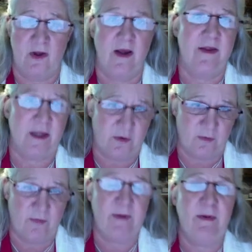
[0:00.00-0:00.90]
and then you
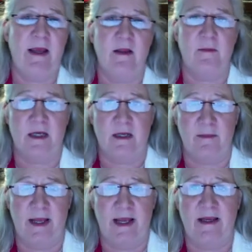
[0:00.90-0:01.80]
repay the money to the
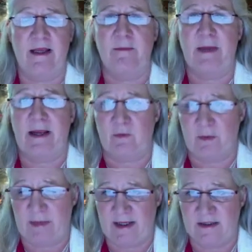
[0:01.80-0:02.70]
bank, and the bank
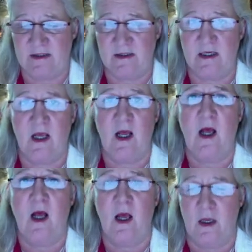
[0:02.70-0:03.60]
repays
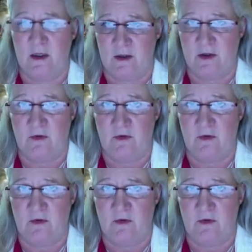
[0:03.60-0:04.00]
your